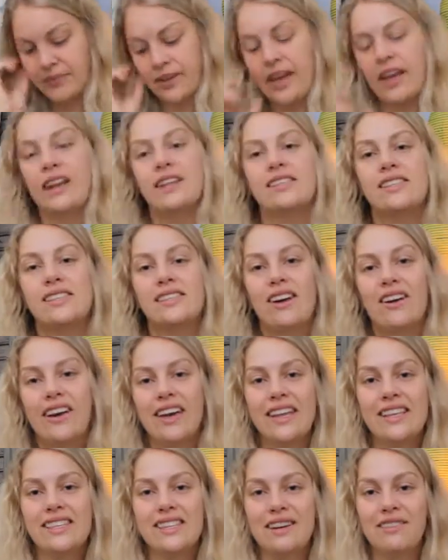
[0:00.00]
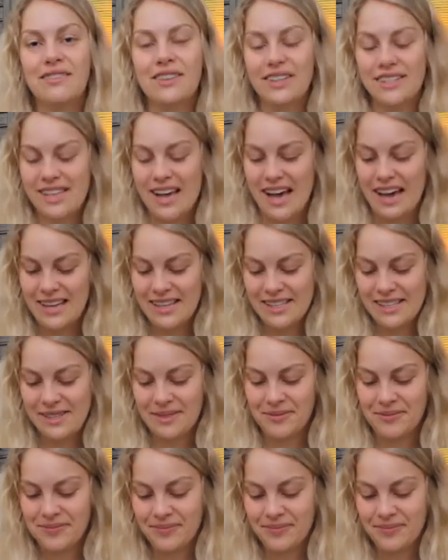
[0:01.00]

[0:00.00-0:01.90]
And it's a stocking stuffer size.